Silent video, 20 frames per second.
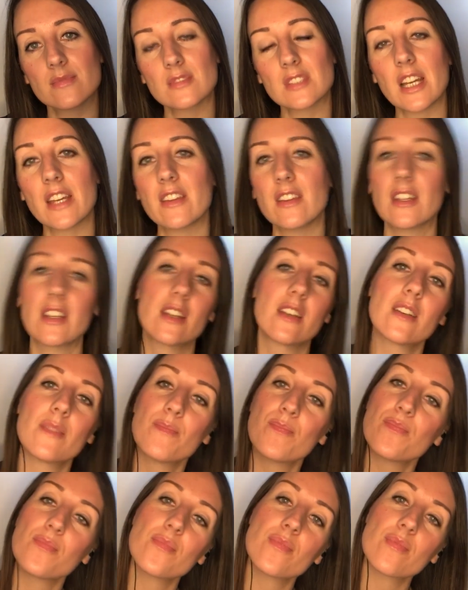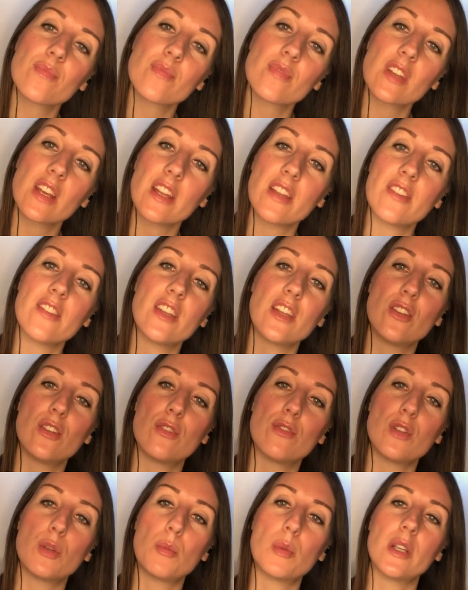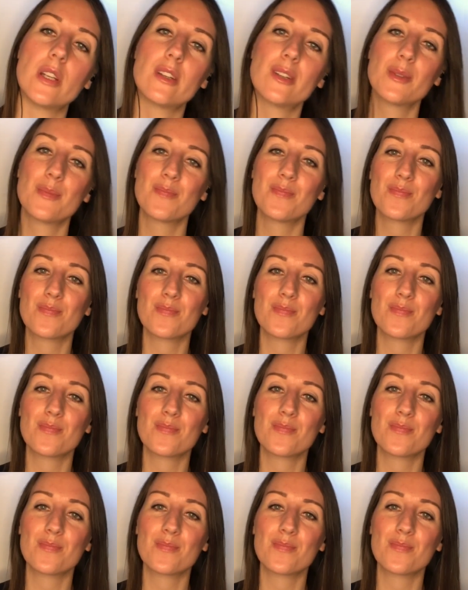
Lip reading: I think that's the end of your break.